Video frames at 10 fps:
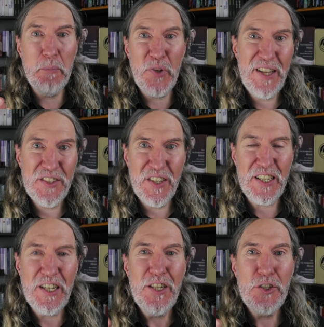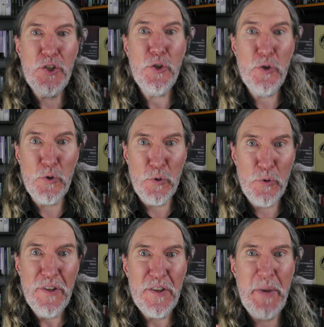blessing
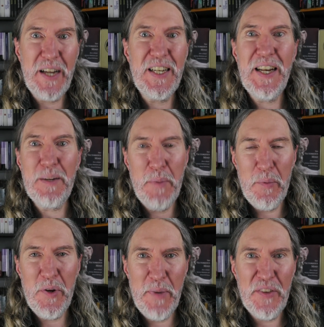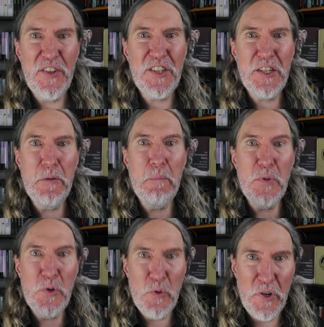to the Magnetic Memory Method
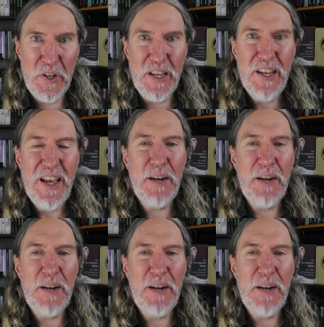community.